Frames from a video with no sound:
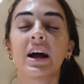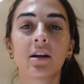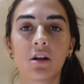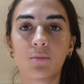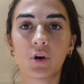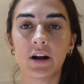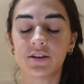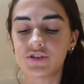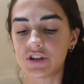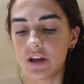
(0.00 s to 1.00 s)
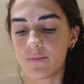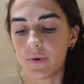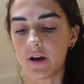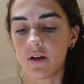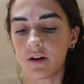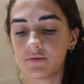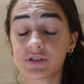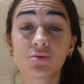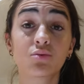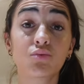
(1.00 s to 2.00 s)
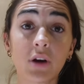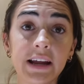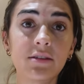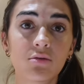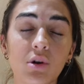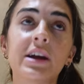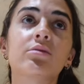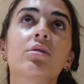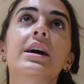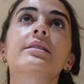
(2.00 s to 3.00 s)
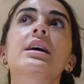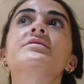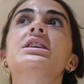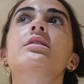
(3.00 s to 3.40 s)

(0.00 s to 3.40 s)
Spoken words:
Had a lot more energy, but it was a great, great, great lift.